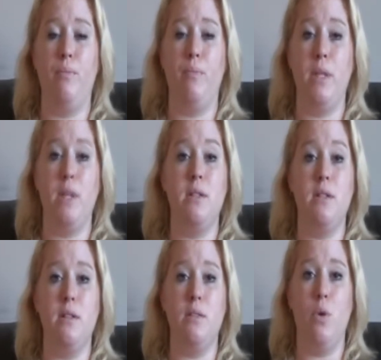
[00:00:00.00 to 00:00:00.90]

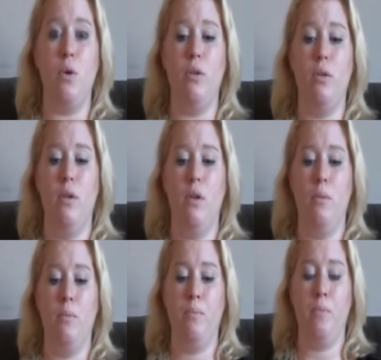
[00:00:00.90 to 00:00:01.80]
businesses as one.
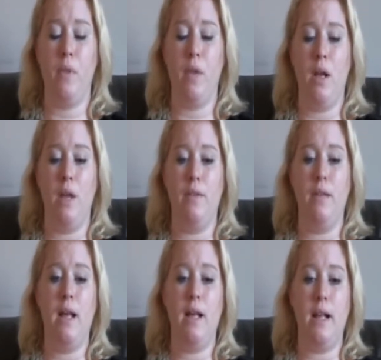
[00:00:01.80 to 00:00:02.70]
And the
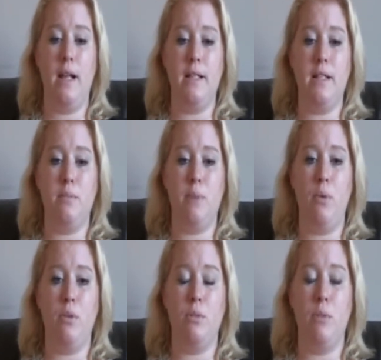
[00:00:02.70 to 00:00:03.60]
landlady
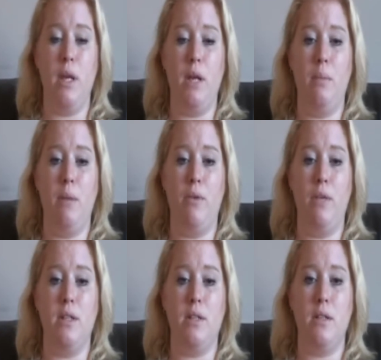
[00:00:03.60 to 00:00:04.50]
spoke to me about
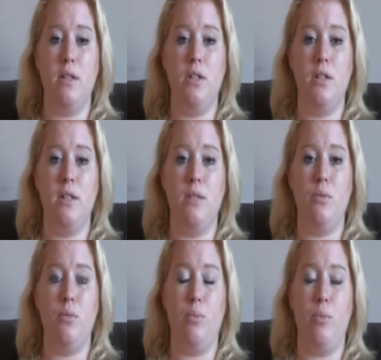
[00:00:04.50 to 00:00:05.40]
this, and she says,
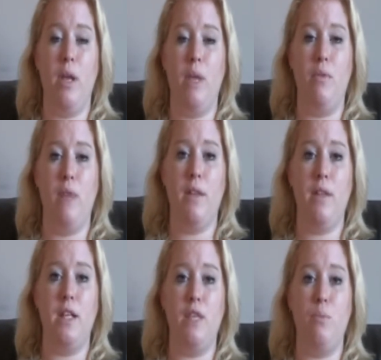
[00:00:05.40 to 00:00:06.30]
well, yeah, we've had
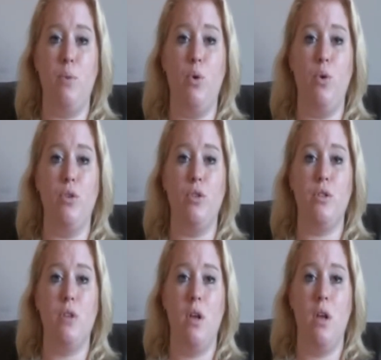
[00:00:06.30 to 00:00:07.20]
these reports.